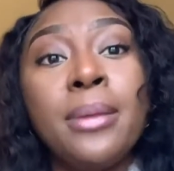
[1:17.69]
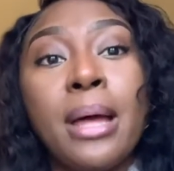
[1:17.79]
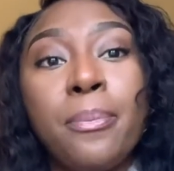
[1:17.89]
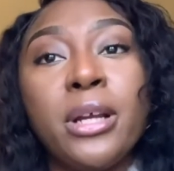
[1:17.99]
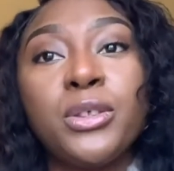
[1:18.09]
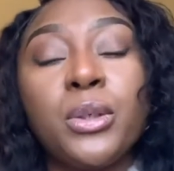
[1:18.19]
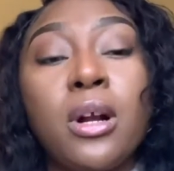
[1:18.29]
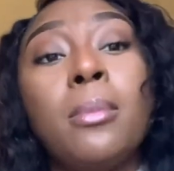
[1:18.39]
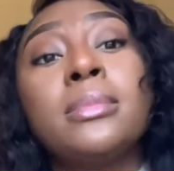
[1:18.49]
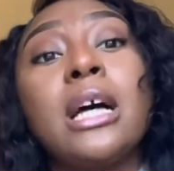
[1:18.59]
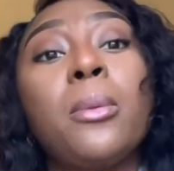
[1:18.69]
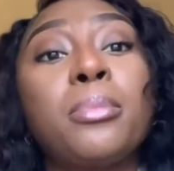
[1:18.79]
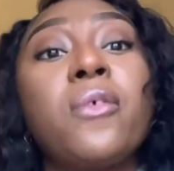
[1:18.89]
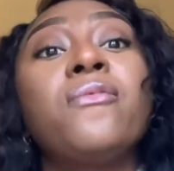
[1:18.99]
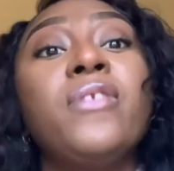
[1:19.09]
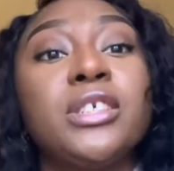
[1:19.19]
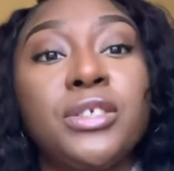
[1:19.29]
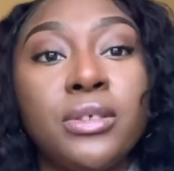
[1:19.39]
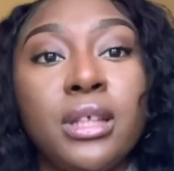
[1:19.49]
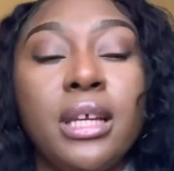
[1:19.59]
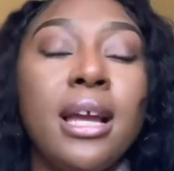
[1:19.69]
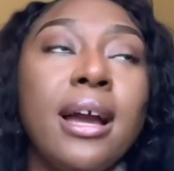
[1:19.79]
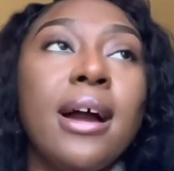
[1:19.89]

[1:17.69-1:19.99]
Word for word: that picture comes out professionally.